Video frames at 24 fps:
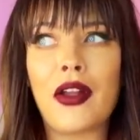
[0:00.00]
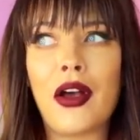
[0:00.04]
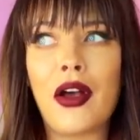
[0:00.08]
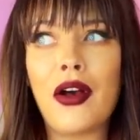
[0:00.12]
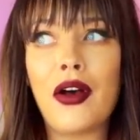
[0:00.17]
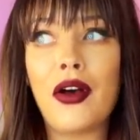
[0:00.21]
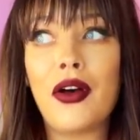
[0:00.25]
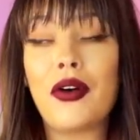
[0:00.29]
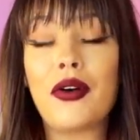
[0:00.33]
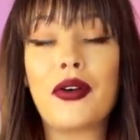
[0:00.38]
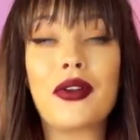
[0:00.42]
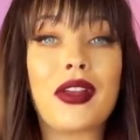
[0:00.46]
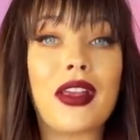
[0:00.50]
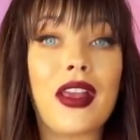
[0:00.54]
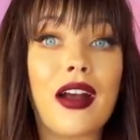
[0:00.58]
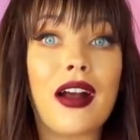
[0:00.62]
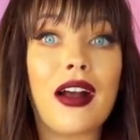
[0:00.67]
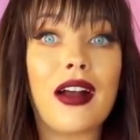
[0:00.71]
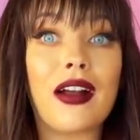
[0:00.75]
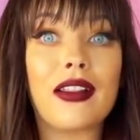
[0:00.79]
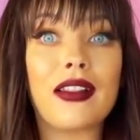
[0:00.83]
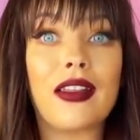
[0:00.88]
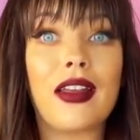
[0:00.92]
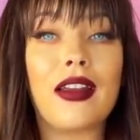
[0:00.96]
oh,
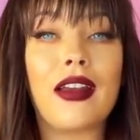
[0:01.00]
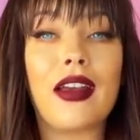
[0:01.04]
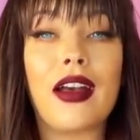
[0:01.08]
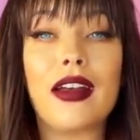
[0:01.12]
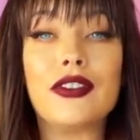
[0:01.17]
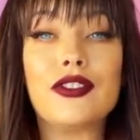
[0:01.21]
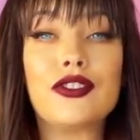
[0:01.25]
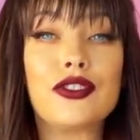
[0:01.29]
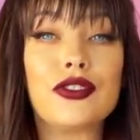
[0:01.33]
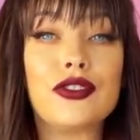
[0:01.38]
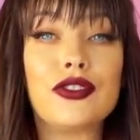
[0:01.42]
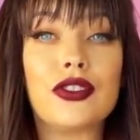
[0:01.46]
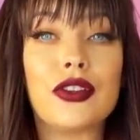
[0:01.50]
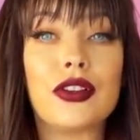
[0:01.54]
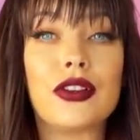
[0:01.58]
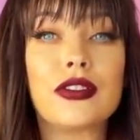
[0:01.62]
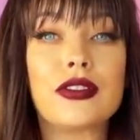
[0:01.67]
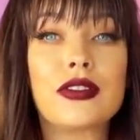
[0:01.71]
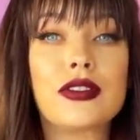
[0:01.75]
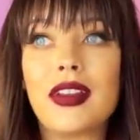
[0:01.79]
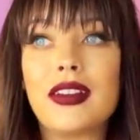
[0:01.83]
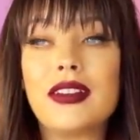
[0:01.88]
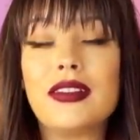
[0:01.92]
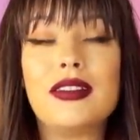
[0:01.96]
yeah, like I should
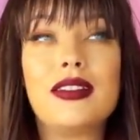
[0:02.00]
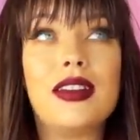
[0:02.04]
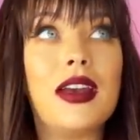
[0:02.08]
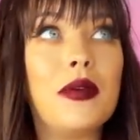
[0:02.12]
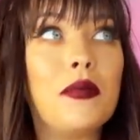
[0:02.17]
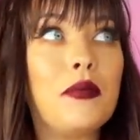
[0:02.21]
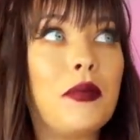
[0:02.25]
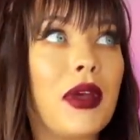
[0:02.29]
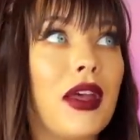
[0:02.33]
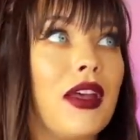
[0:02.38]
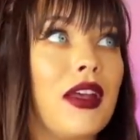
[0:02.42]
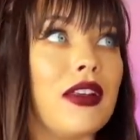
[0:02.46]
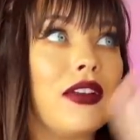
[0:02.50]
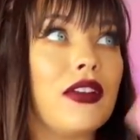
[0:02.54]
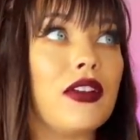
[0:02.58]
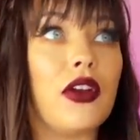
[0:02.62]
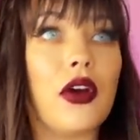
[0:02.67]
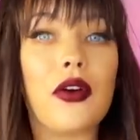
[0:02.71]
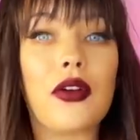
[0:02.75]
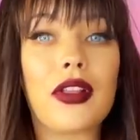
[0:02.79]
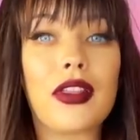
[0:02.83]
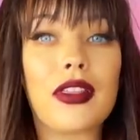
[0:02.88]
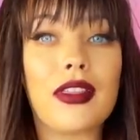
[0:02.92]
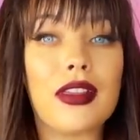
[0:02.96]
just dip and
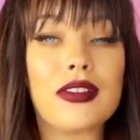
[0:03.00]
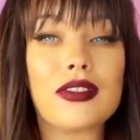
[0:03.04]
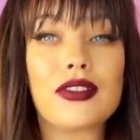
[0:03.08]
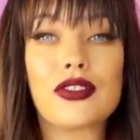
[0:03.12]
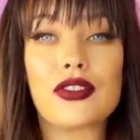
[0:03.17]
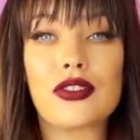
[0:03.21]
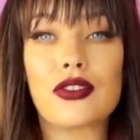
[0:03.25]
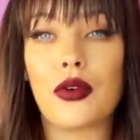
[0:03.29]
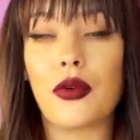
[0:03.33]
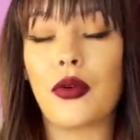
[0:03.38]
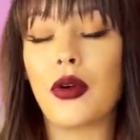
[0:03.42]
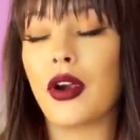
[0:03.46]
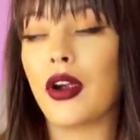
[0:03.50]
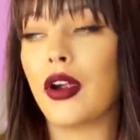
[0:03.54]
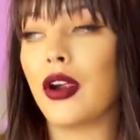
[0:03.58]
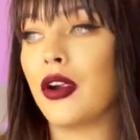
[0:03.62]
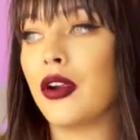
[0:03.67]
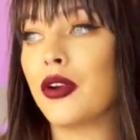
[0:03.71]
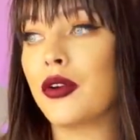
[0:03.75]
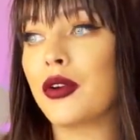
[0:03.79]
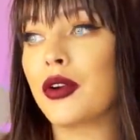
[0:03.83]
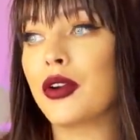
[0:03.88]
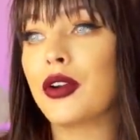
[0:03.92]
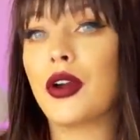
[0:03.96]
go to this
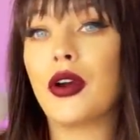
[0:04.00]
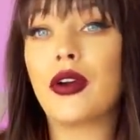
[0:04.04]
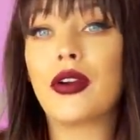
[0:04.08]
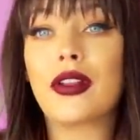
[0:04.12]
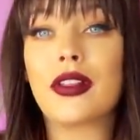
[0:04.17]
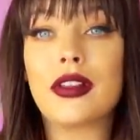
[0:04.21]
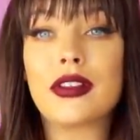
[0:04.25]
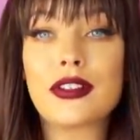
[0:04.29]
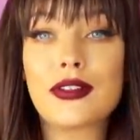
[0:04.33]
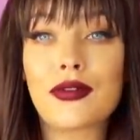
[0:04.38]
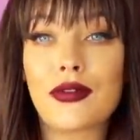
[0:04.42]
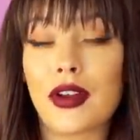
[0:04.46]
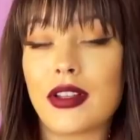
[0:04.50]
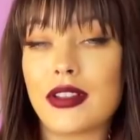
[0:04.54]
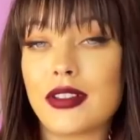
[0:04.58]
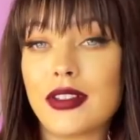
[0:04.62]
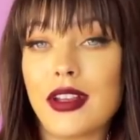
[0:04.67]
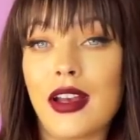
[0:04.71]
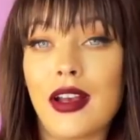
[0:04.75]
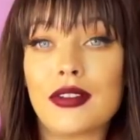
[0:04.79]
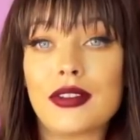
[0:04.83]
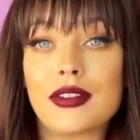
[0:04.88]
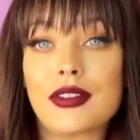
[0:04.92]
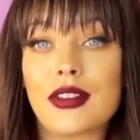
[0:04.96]
store or go to this friend's
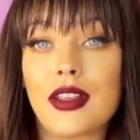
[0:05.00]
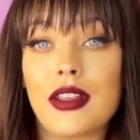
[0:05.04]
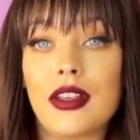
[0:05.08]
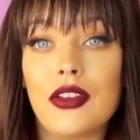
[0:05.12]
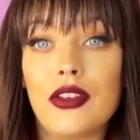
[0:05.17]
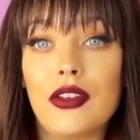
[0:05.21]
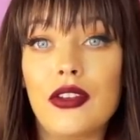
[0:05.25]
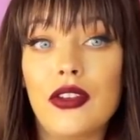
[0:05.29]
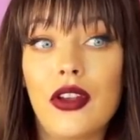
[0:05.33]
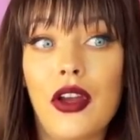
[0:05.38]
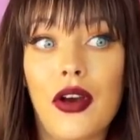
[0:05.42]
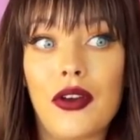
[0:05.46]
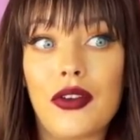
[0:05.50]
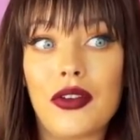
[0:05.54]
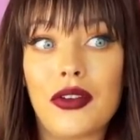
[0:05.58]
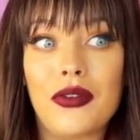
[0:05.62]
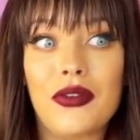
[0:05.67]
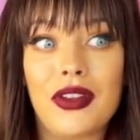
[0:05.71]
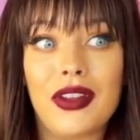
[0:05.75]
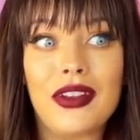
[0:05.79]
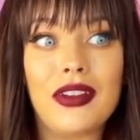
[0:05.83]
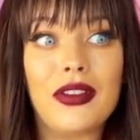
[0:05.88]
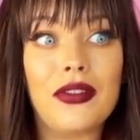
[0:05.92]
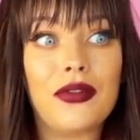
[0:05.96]
house. Like, you know,
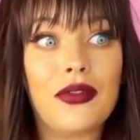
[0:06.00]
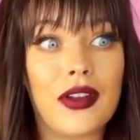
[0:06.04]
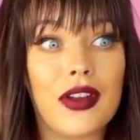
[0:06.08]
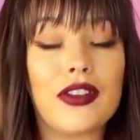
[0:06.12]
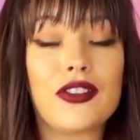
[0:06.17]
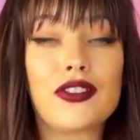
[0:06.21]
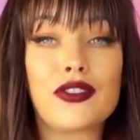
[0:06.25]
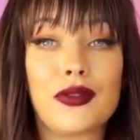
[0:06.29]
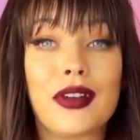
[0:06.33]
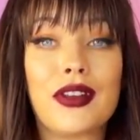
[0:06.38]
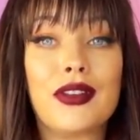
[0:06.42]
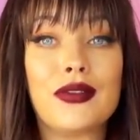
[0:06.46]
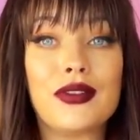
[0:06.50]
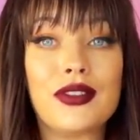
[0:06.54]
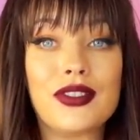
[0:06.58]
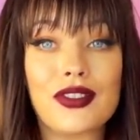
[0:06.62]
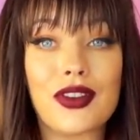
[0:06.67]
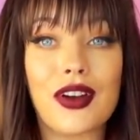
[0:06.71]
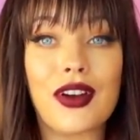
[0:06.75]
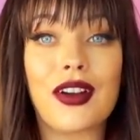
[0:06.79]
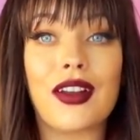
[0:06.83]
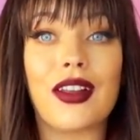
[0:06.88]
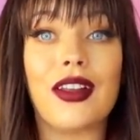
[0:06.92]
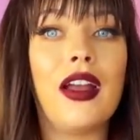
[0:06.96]
you need to finish what you
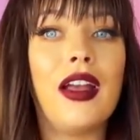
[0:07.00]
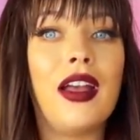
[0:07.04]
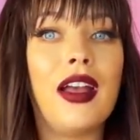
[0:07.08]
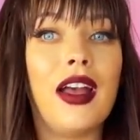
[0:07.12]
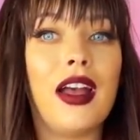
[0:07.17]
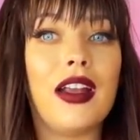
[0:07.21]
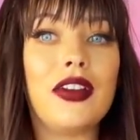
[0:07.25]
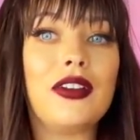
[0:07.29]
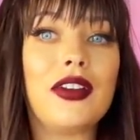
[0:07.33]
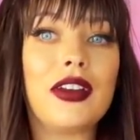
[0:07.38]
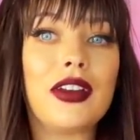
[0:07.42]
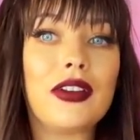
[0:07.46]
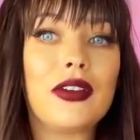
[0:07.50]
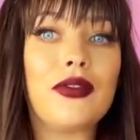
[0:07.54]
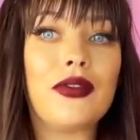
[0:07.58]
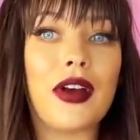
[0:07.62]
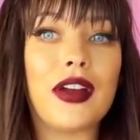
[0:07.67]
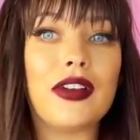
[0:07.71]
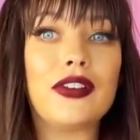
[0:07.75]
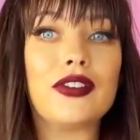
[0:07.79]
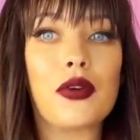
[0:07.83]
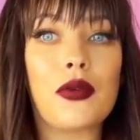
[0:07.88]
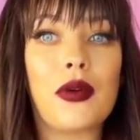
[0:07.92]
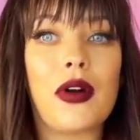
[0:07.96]
started and you need to
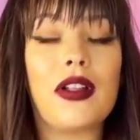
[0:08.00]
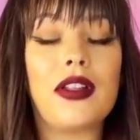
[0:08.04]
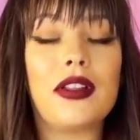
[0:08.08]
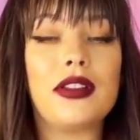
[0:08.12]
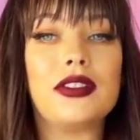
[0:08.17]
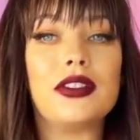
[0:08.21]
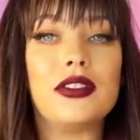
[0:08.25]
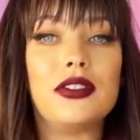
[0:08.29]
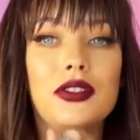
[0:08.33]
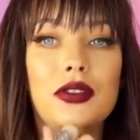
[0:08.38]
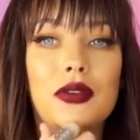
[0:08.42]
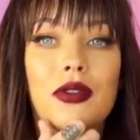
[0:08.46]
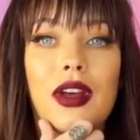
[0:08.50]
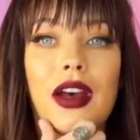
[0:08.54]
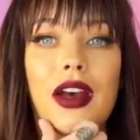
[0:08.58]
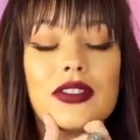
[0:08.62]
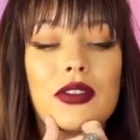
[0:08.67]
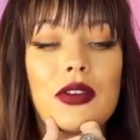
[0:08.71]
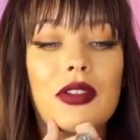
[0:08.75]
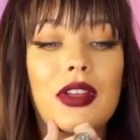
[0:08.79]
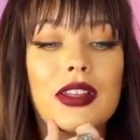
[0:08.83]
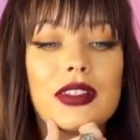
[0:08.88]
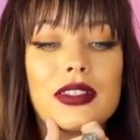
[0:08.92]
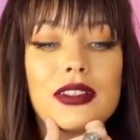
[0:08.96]
find your wallet to do that.
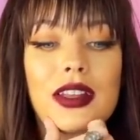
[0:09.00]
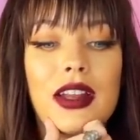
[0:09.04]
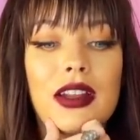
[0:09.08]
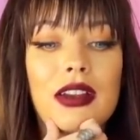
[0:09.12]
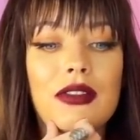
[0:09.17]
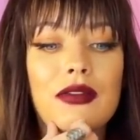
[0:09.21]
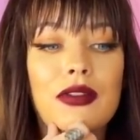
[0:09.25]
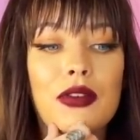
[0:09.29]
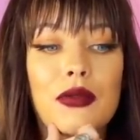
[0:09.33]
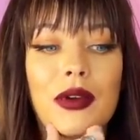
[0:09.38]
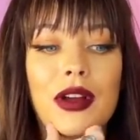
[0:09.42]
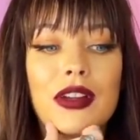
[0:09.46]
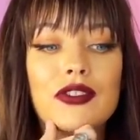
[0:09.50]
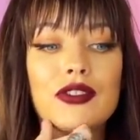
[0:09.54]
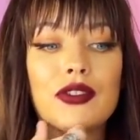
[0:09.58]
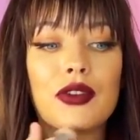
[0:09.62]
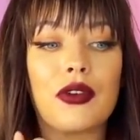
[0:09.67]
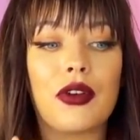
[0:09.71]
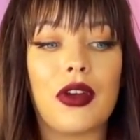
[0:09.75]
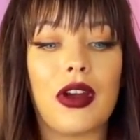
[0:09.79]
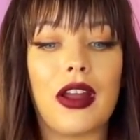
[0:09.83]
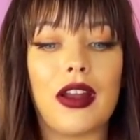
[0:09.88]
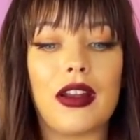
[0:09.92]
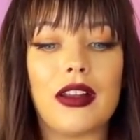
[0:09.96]
So that's kind of a
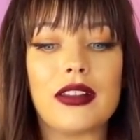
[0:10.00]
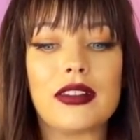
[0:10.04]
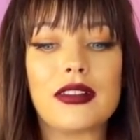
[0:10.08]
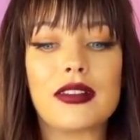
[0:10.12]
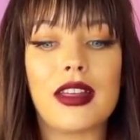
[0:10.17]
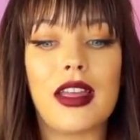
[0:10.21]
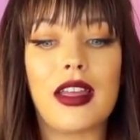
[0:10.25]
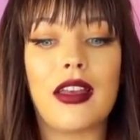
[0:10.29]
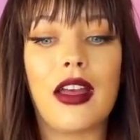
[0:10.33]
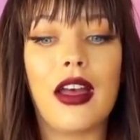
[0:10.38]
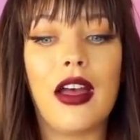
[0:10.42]
retrograde. It's like